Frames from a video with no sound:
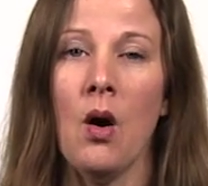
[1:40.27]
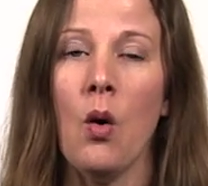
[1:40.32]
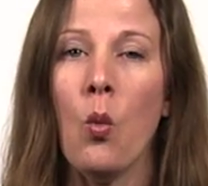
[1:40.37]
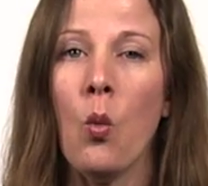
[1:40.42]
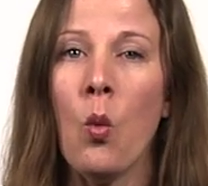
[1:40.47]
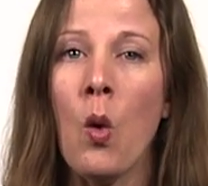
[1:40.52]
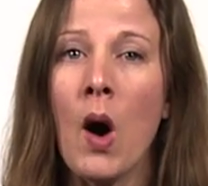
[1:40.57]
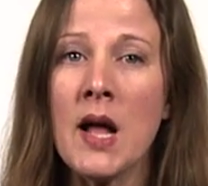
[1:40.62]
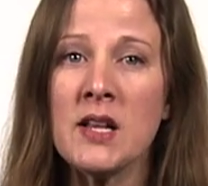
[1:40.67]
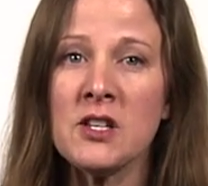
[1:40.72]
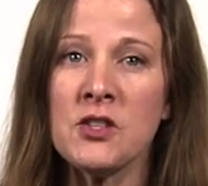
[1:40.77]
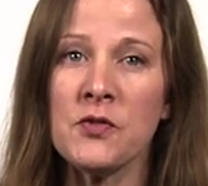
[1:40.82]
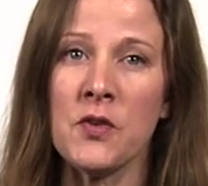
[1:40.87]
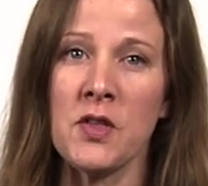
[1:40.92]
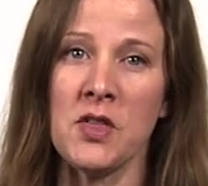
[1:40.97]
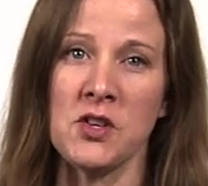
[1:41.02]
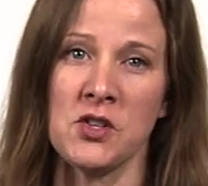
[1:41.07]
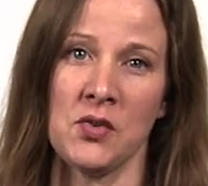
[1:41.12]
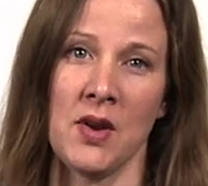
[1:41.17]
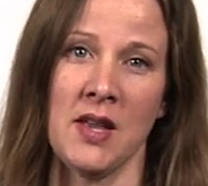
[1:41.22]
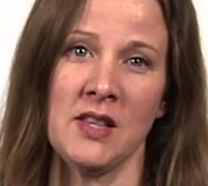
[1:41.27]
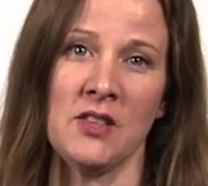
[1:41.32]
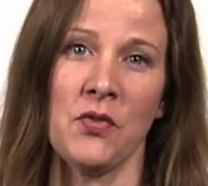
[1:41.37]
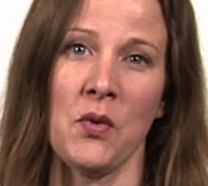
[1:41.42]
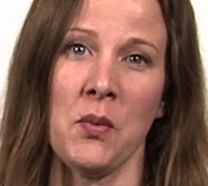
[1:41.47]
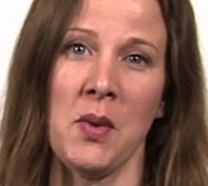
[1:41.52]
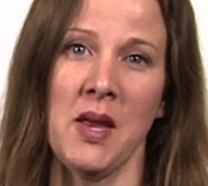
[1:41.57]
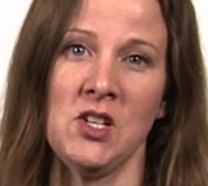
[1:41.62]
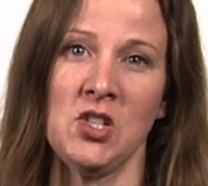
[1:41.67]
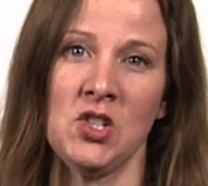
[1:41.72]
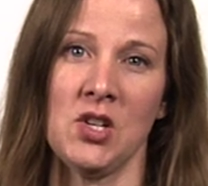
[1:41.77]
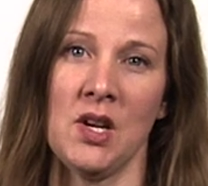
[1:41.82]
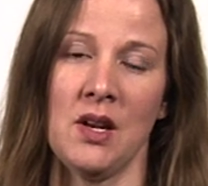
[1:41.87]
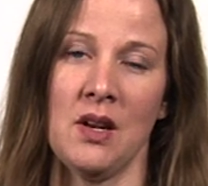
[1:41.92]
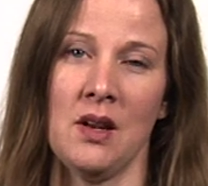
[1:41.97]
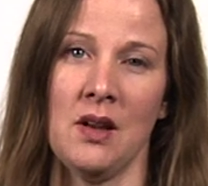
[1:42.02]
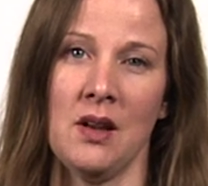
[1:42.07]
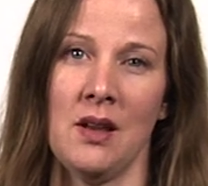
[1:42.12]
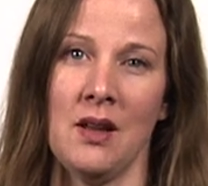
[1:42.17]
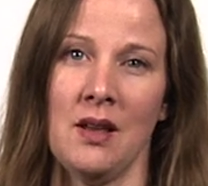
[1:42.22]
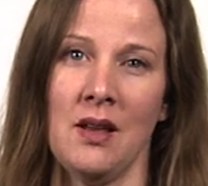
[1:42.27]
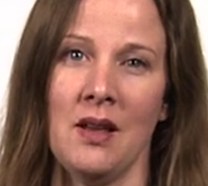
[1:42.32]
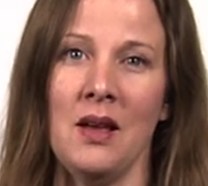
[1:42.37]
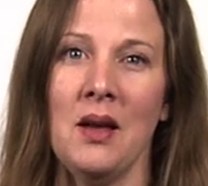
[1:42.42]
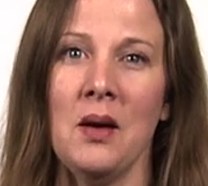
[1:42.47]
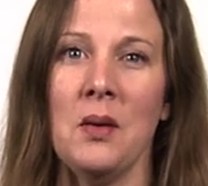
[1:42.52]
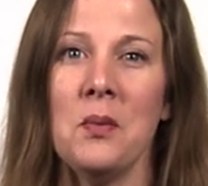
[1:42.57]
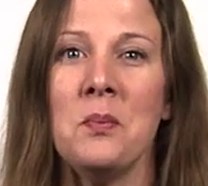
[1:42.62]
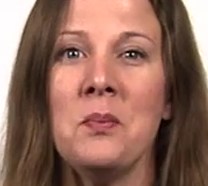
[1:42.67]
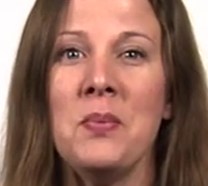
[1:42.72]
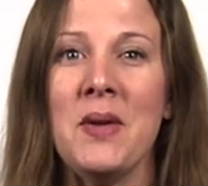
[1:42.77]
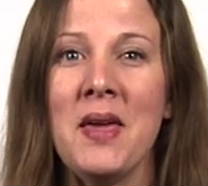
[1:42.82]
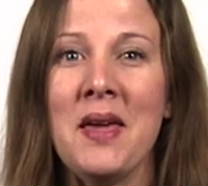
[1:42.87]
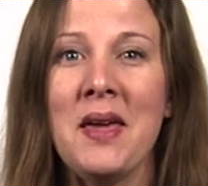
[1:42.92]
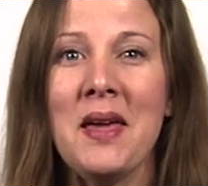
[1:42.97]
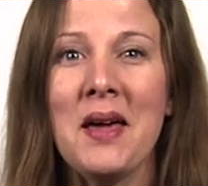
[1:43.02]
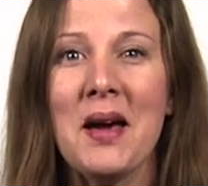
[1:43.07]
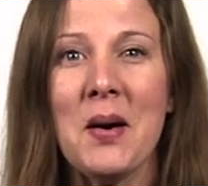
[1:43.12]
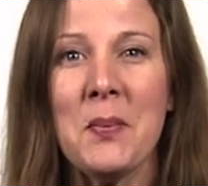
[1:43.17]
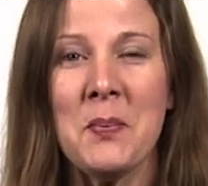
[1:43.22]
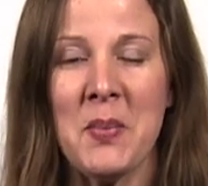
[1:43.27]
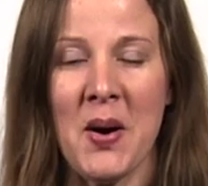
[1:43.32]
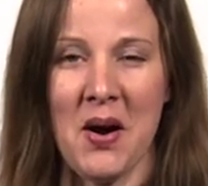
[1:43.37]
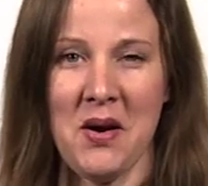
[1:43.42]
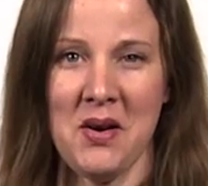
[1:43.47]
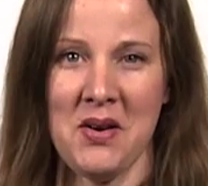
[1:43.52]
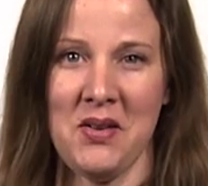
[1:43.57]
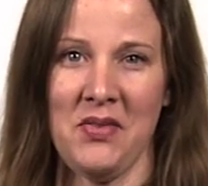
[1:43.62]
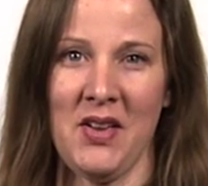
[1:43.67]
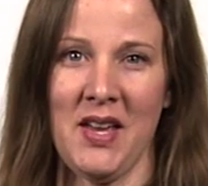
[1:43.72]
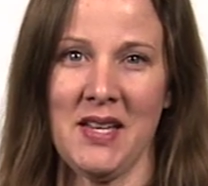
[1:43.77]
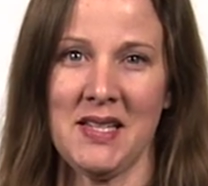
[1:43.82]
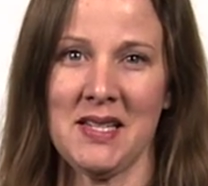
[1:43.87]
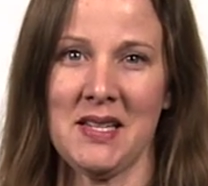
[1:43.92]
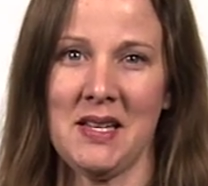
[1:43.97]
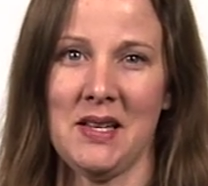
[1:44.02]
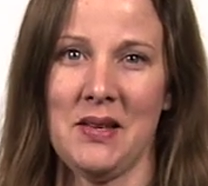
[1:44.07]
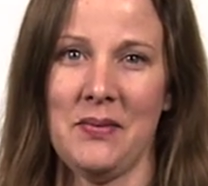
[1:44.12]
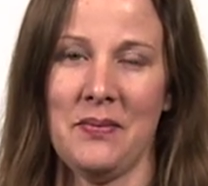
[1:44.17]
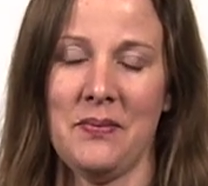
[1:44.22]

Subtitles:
Watch for the transformation. Be a part of it."